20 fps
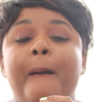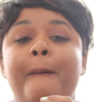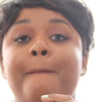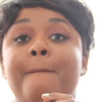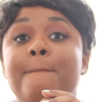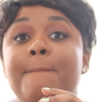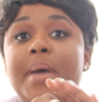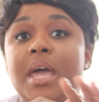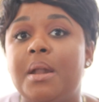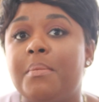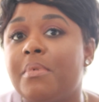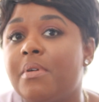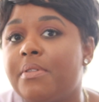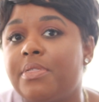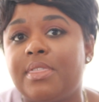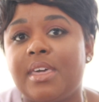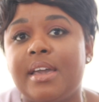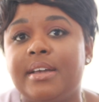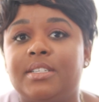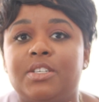minimal
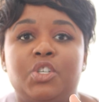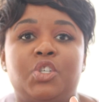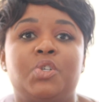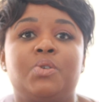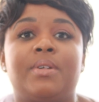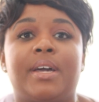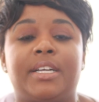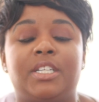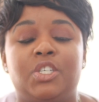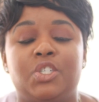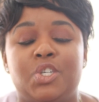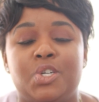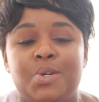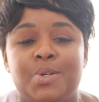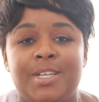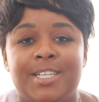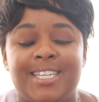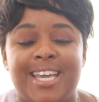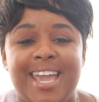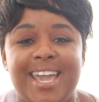things that you like to do
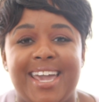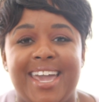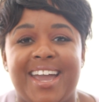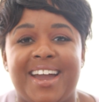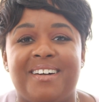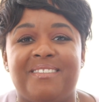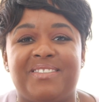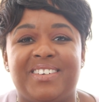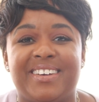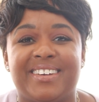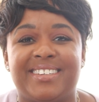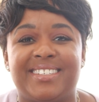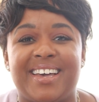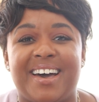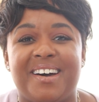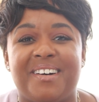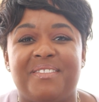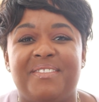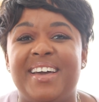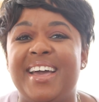to take care of
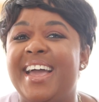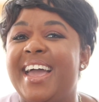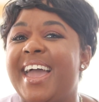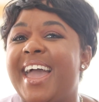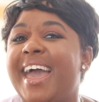yourself.